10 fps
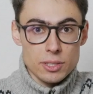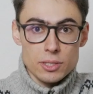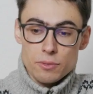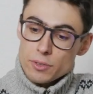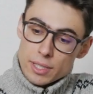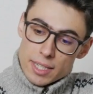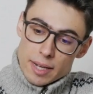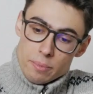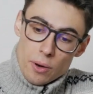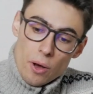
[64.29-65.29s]
So for
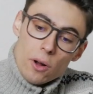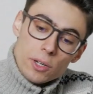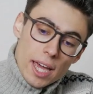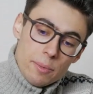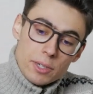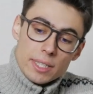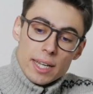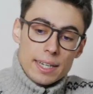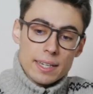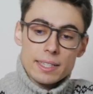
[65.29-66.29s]
example, old cameras
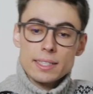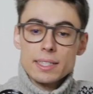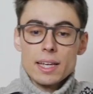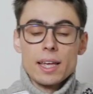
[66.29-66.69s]
like this,